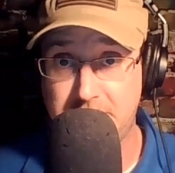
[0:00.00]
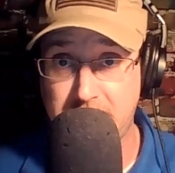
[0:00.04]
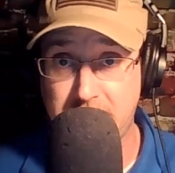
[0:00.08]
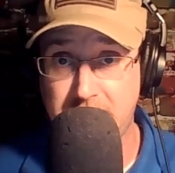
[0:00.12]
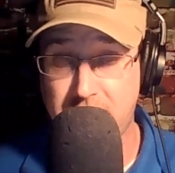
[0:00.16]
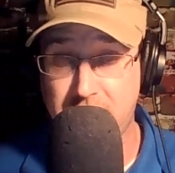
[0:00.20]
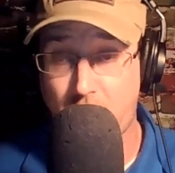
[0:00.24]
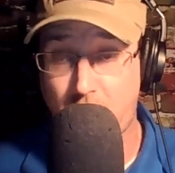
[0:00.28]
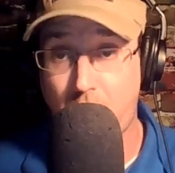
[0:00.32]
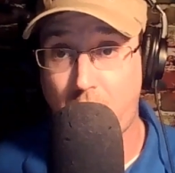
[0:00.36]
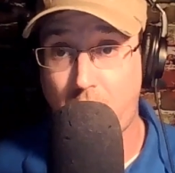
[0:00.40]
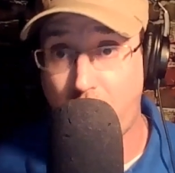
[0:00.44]

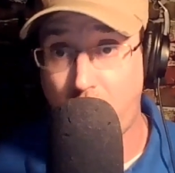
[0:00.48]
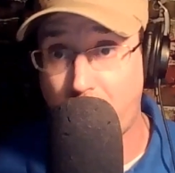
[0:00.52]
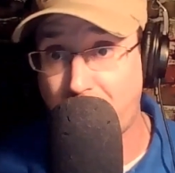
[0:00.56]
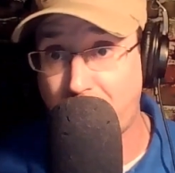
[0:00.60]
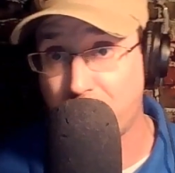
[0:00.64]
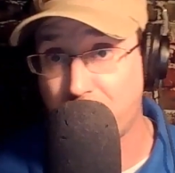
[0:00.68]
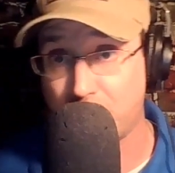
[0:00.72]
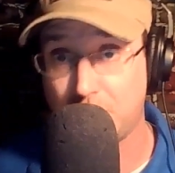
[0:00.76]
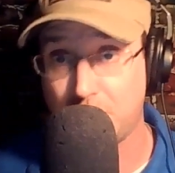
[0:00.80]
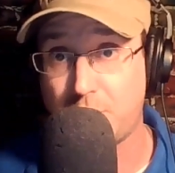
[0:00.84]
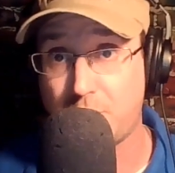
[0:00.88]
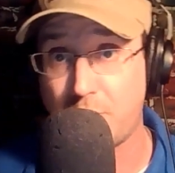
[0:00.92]
these
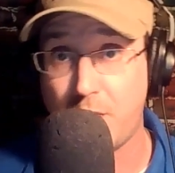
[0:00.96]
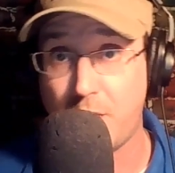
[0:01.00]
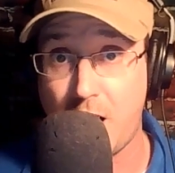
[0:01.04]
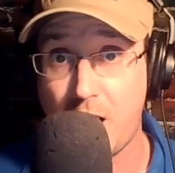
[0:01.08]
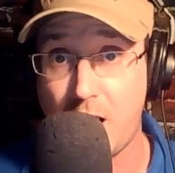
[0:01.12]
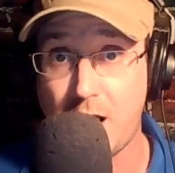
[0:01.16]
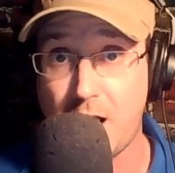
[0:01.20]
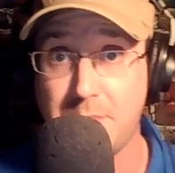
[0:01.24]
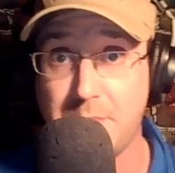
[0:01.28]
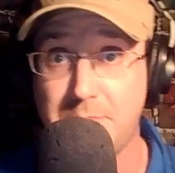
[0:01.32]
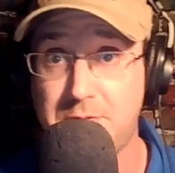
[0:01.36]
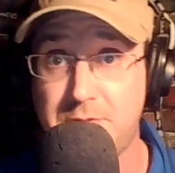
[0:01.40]
awful
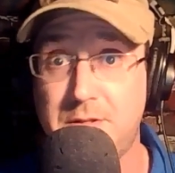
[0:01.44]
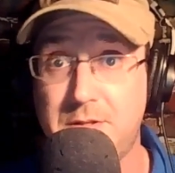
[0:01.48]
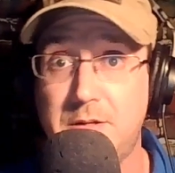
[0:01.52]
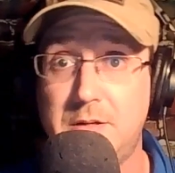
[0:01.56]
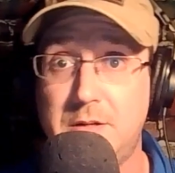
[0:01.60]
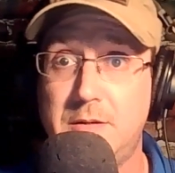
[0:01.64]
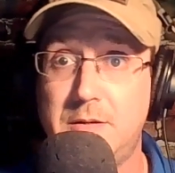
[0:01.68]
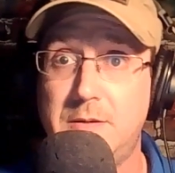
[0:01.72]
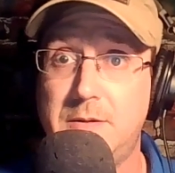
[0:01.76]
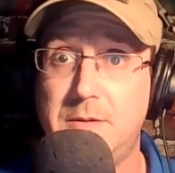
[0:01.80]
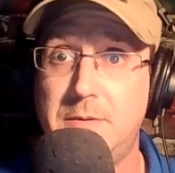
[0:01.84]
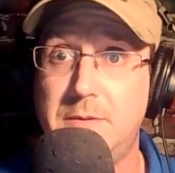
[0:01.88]
crimes
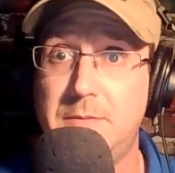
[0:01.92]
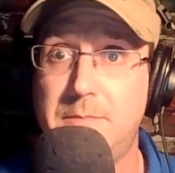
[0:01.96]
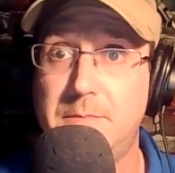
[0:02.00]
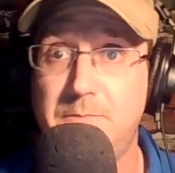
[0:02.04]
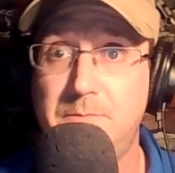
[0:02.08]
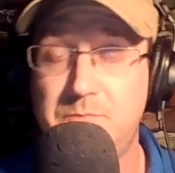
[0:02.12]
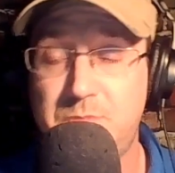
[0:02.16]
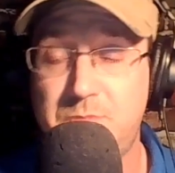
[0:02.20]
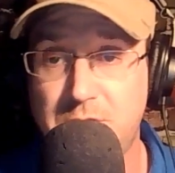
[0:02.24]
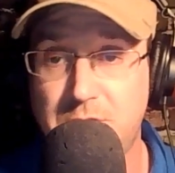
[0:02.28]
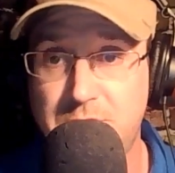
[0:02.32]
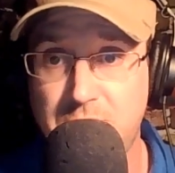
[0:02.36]

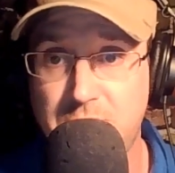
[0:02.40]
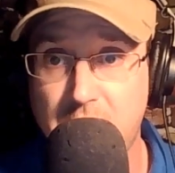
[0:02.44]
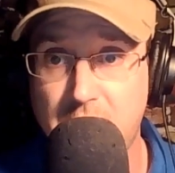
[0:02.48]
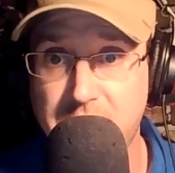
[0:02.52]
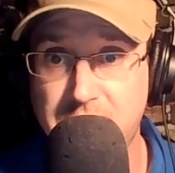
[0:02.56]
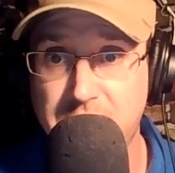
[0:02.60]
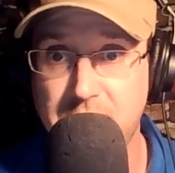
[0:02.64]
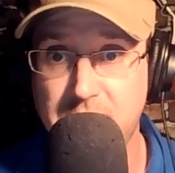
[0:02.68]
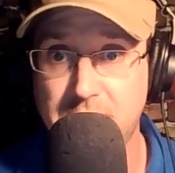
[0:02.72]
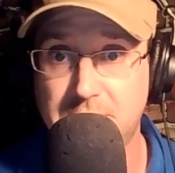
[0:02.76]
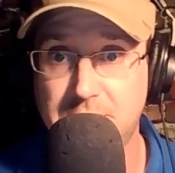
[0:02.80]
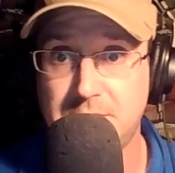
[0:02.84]
to
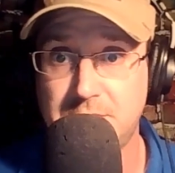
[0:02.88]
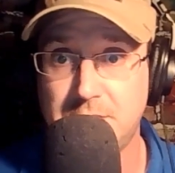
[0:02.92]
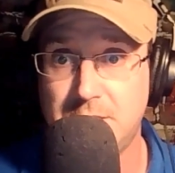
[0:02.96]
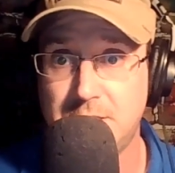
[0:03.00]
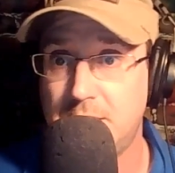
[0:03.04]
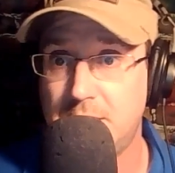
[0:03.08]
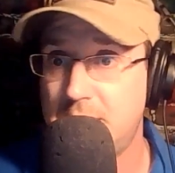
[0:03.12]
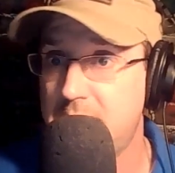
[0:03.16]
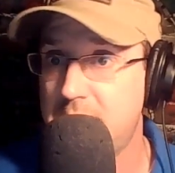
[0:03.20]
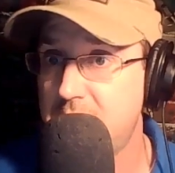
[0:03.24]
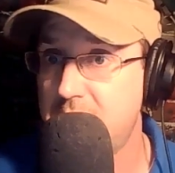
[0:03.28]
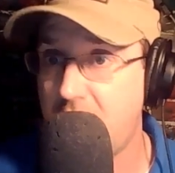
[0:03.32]
justice,
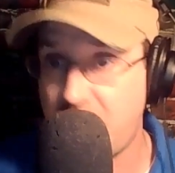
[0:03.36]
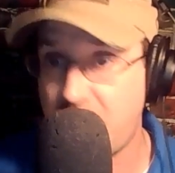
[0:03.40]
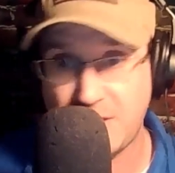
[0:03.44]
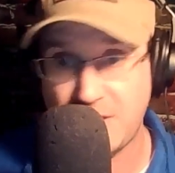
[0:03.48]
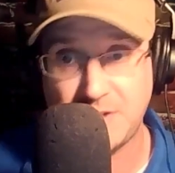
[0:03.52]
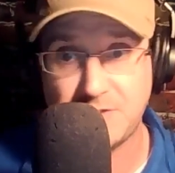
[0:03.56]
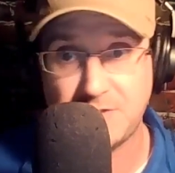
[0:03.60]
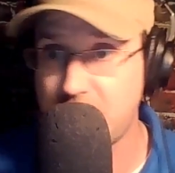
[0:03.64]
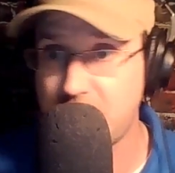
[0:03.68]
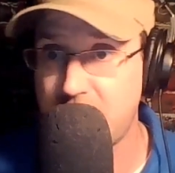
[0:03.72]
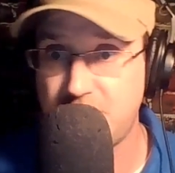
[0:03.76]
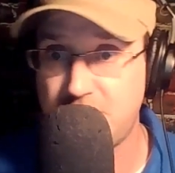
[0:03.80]

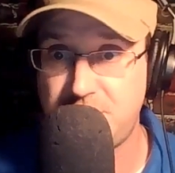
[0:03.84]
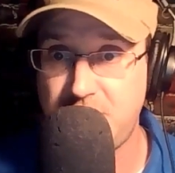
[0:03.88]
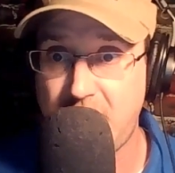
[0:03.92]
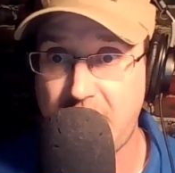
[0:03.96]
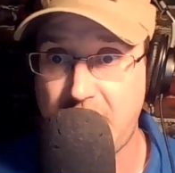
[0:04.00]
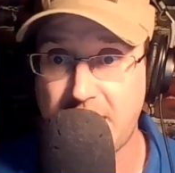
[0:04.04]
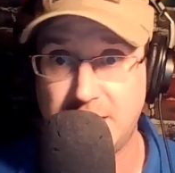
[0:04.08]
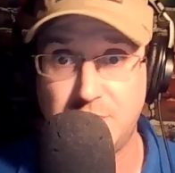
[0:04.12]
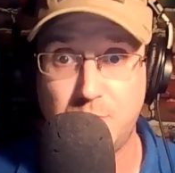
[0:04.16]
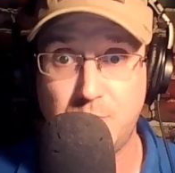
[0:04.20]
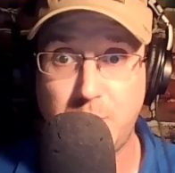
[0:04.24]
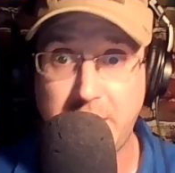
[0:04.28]
nothing's going to
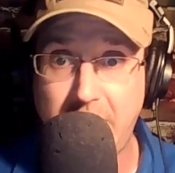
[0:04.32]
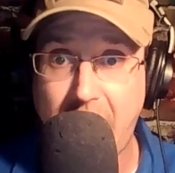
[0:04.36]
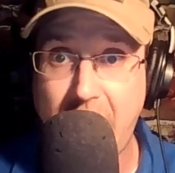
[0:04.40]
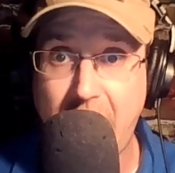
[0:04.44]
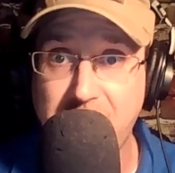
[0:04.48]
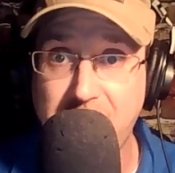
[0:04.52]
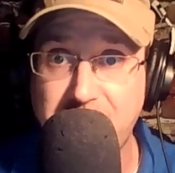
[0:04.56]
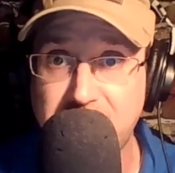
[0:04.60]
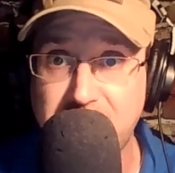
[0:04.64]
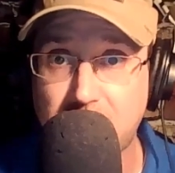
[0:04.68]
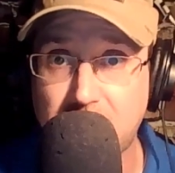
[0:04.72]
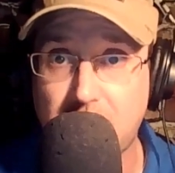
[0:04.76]
change. We
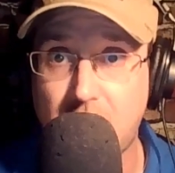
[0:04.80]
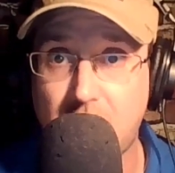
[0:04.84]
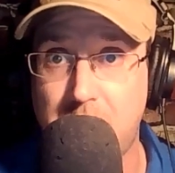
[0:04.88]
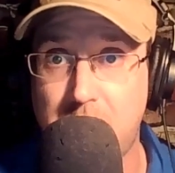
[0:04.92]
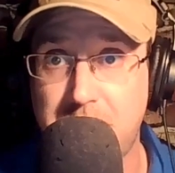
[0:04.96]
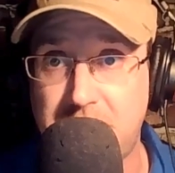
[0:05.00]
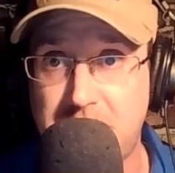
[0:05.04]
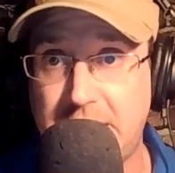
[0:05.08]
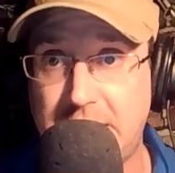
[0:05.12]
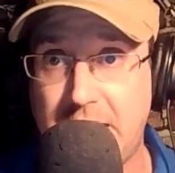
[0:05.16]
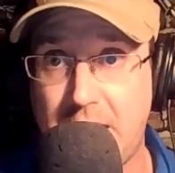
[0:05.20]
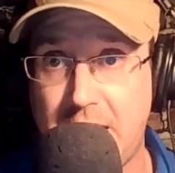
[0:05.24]
have to
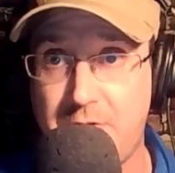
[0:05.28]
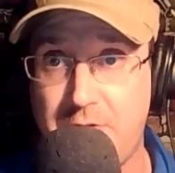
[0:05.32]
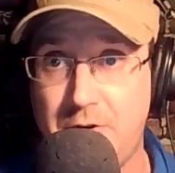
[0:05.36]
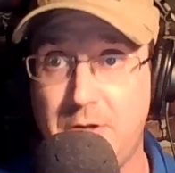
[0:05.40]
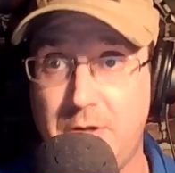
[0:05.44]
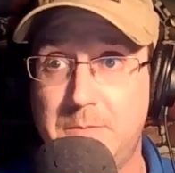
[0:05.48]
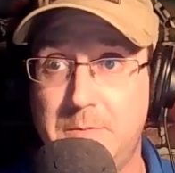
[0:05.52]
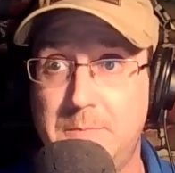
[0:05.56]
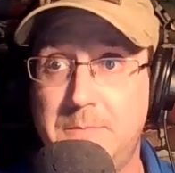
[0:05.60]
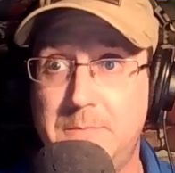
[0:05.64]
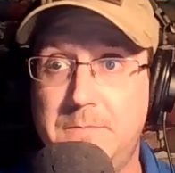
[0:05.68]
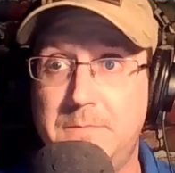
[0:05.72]
come
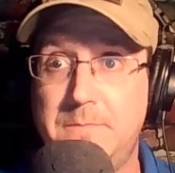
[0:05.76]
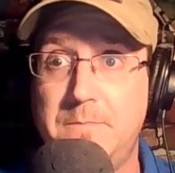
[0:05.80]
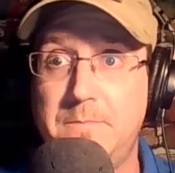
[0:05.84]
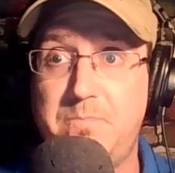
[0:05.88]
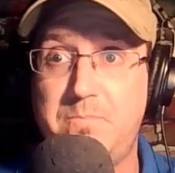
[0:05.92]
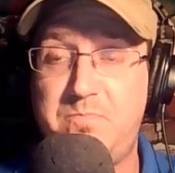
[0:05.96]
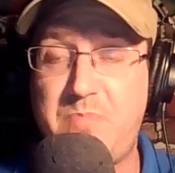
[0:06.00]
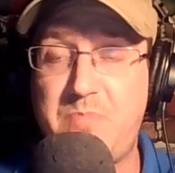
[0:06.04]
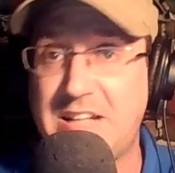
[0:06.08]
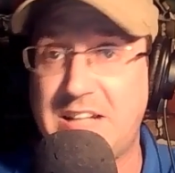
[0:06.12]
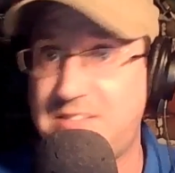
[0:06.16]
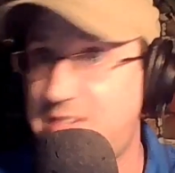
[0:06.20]
together.
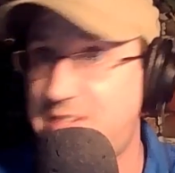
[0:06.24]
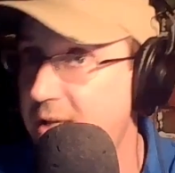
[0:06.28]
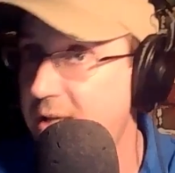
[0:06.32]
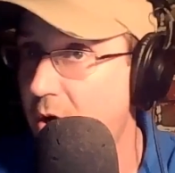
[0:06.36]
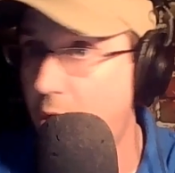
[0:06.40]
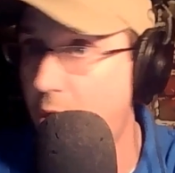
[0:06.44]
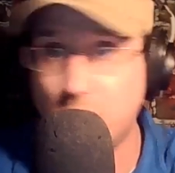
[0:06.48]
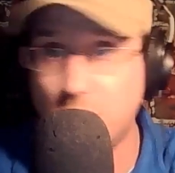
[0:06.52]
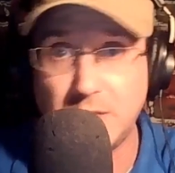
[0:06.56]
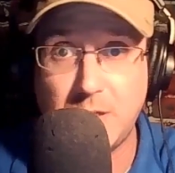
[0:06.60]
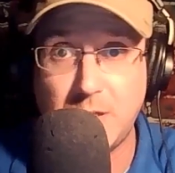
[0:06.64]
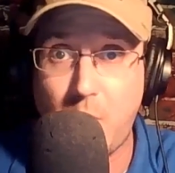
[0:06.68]
That's the
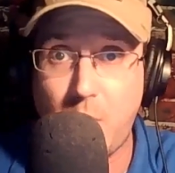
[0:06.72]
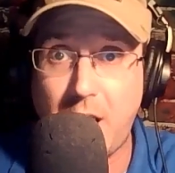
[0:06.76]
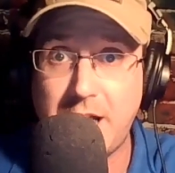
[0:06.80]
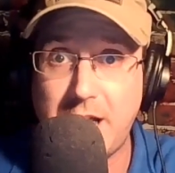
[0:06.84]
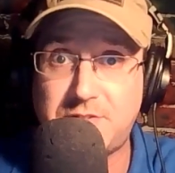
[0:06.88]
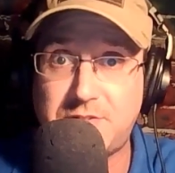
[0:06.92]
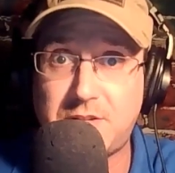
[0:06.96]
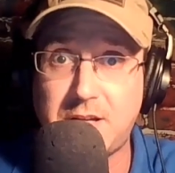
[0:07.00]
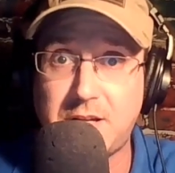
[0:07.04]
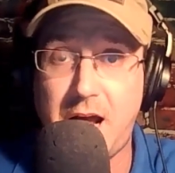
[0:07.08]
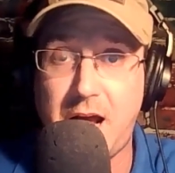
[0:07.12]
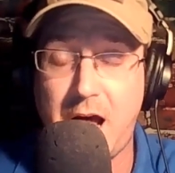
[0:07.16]
only way
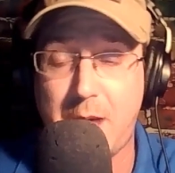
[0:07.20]
it's going to